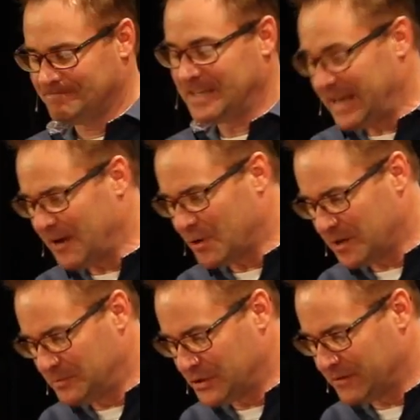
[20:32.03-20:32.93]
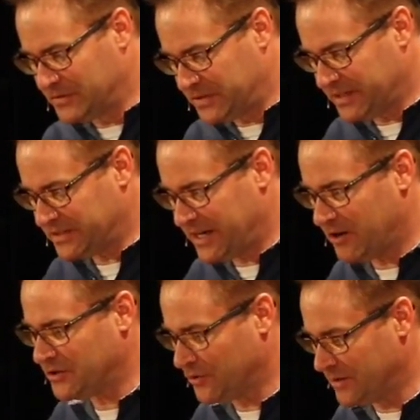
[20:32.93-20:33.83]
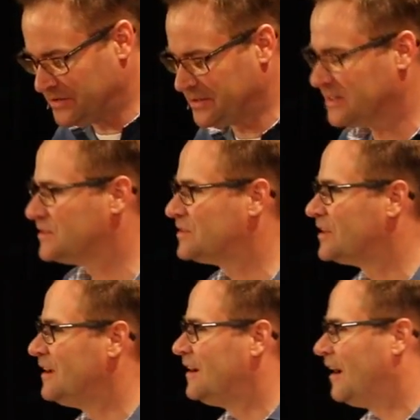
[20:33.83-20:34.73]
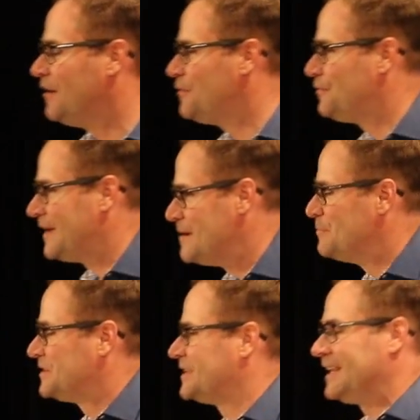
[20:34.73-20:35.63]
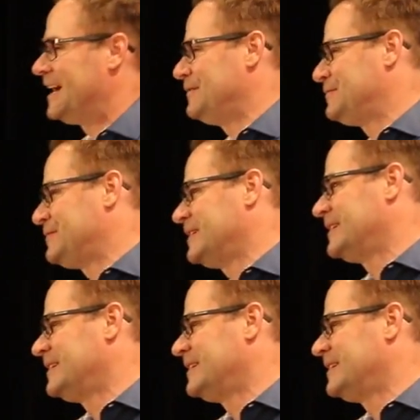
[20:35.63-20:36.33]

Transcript: Today I want to observe 6 characteristics of embassy life.